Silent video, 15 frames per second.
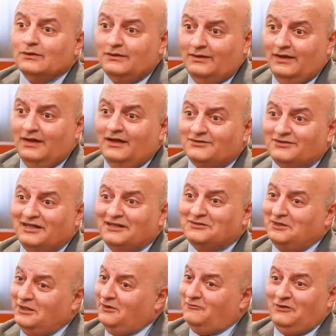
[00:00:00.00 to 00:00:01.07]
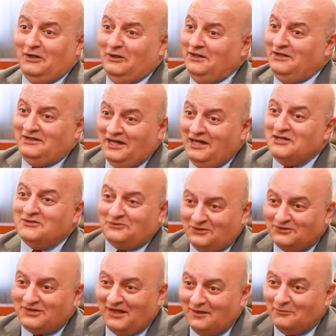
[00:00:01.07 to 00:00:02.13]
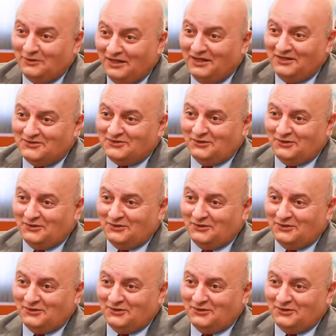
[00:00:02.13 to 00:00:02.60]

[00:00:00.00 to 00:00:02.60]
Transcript: Yes, that's a very dangerous combination,